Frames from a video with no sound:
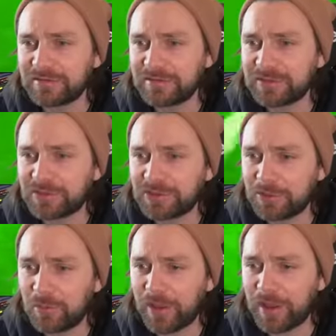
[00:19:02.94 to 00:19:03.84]

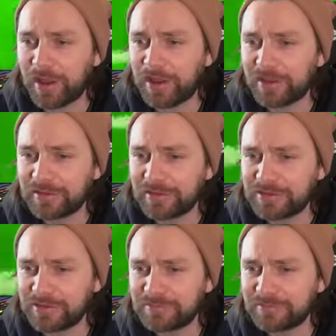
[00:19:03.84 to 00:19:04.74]
somewhere
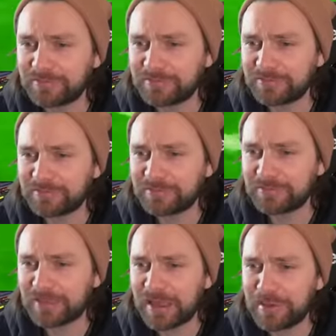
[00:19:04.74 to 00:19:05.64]

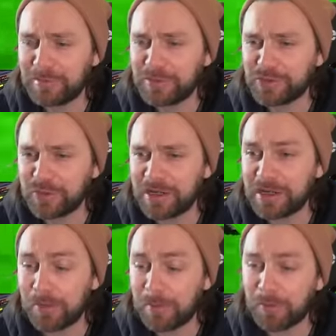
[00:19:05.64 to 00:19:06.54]
in
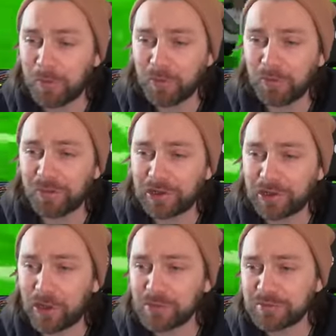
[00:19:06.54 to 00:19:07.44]
between, more on the
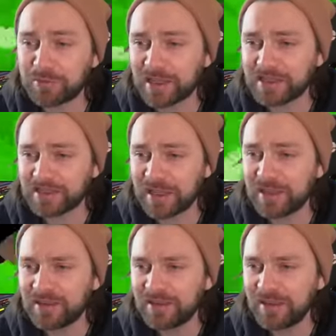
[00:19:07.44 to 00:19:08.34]
low spec
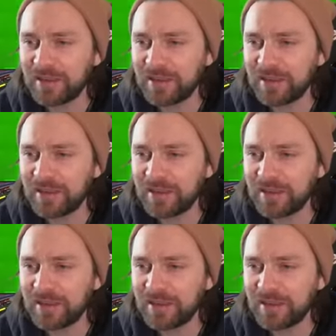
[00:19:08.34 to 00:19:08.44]
side.